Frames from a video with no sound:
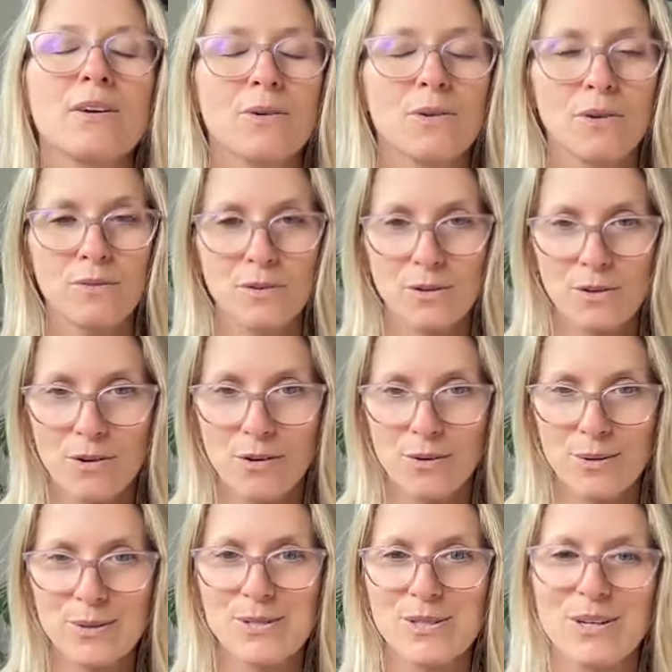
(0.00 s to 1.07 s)
or if you're
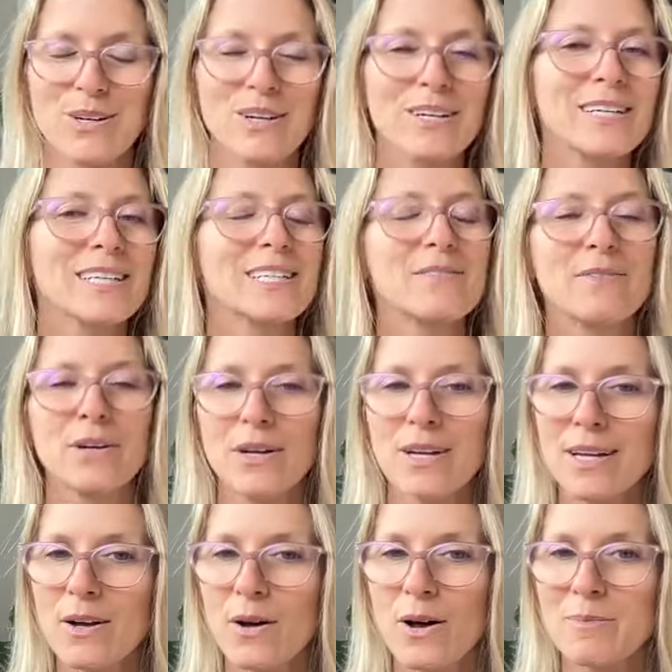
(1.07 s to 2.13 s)
older, very
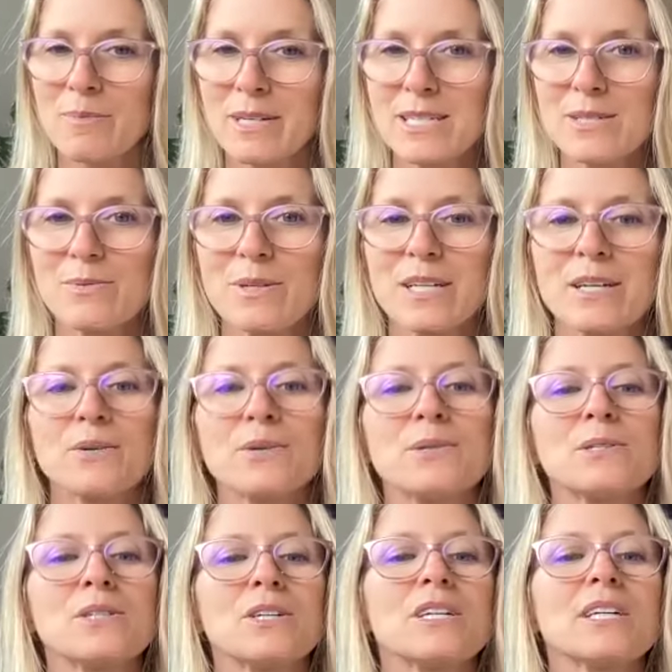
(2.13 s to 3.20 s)
common as we get
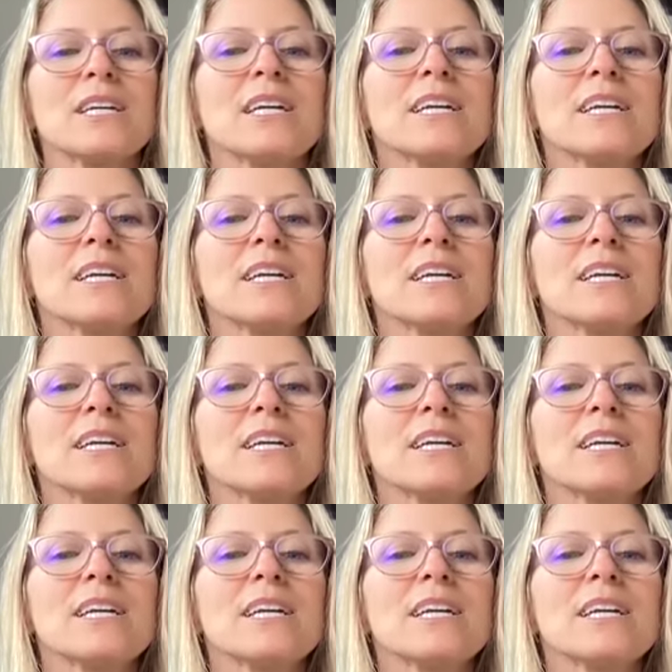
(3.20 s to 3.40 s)
older,